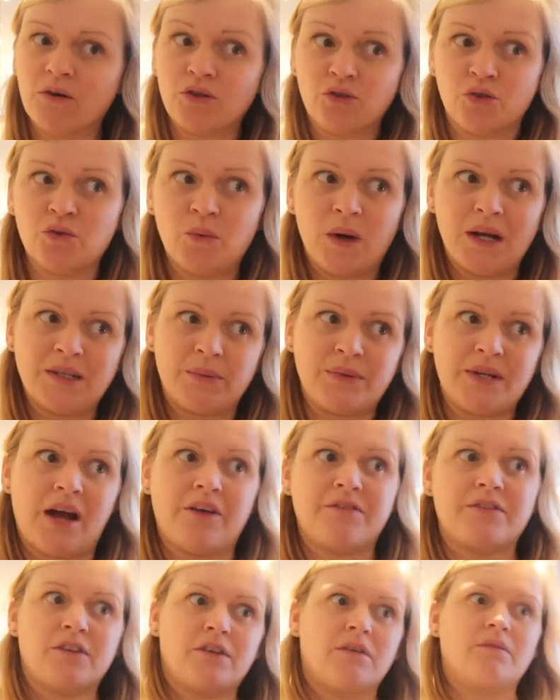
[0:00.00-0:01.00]
because otherwise I would
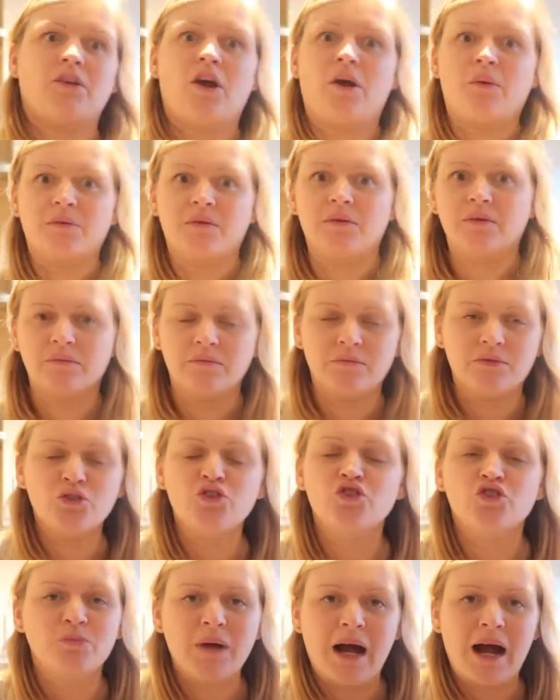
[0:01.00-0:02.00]
have to go and
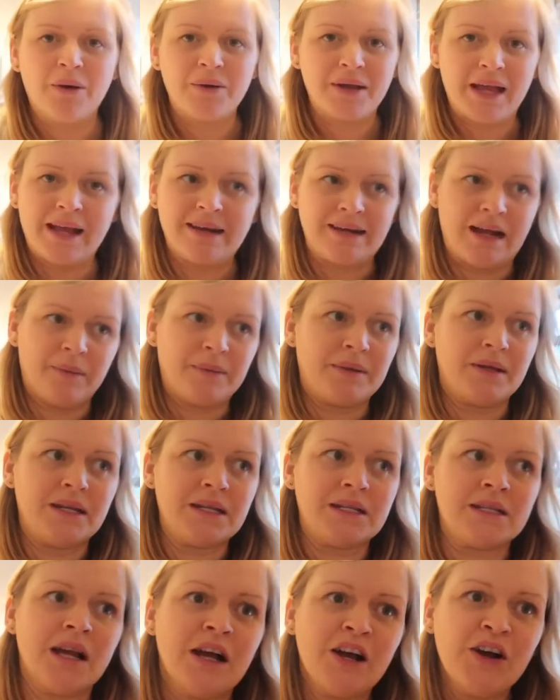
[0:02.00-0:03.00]
somehow get
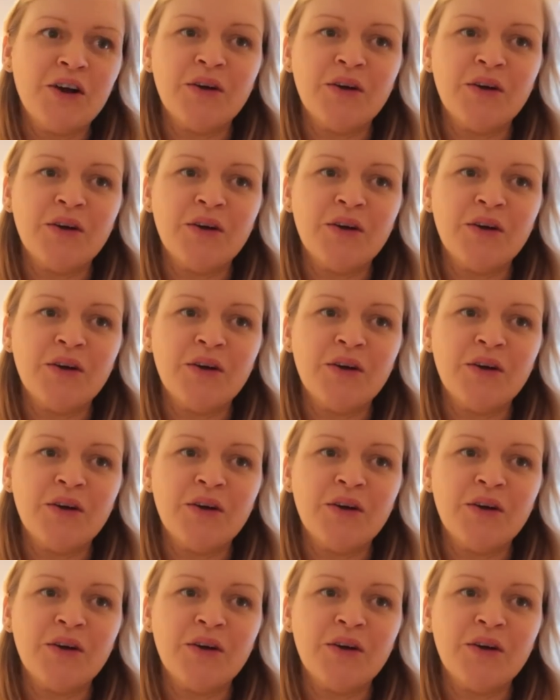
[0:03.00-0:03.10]
nappies.